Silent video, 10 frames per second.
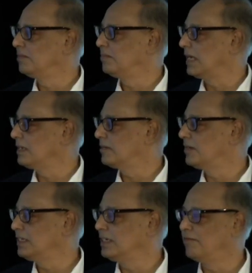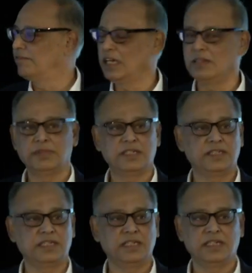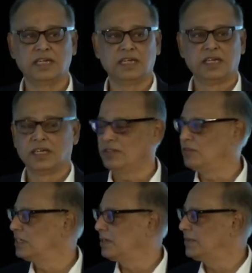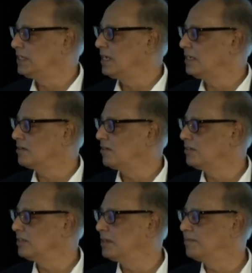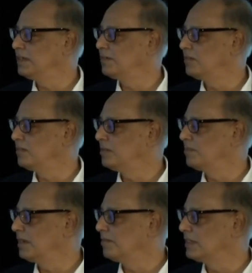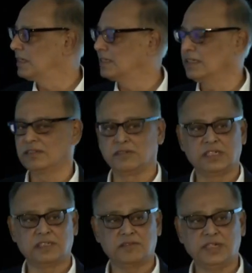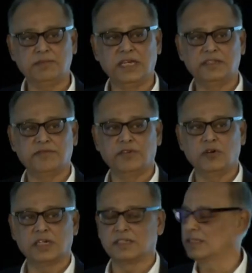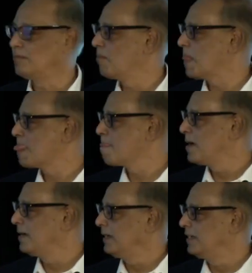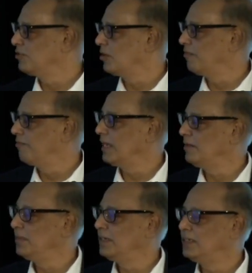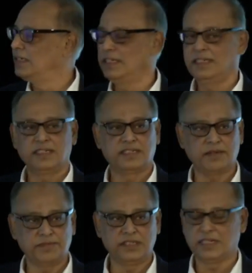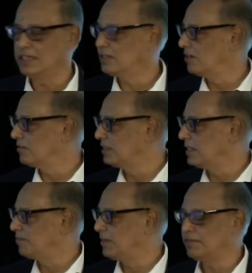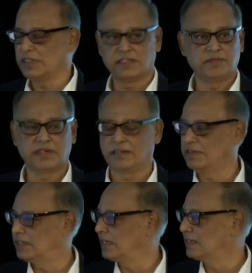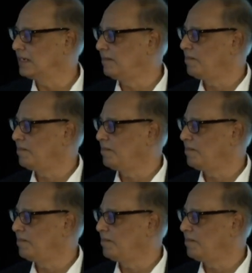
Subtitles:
by increasing availability to subsidize contraceptives through the private sector. So there are three major focus is on availability, subsidized contraceptives, and the private sector.